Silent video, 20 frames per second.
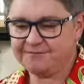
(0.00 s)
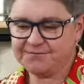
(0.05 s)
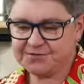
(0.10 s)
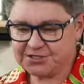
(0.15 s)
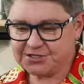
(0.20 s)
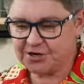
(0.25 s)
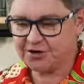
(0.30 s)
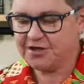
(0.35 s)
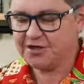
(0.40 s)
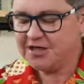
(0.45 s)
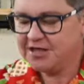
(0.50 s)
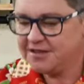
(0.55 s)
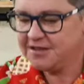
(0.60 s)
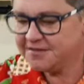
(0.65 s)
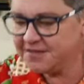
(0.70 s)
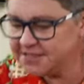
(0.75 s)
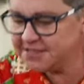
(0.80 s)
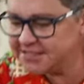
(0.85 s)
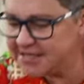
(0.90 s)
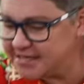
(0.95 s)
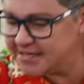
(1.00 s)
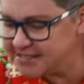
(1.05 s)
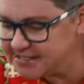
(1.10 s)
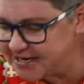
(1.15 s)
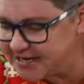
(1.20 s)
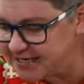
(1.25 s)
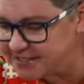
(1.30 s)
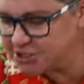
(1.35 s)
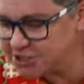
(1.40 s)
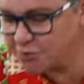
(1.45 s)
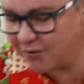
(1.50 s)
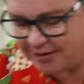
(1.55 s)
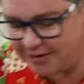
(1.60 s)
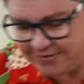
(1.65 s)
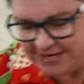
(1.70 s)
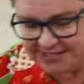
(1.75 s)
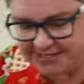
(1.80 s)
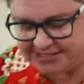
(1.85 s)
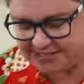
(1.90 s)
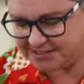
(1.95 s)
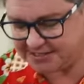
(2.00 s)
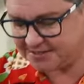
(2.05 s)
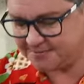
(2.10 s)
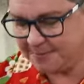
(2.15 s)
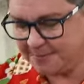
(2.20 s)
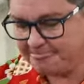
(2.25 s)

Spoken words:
so this says 10 square meters.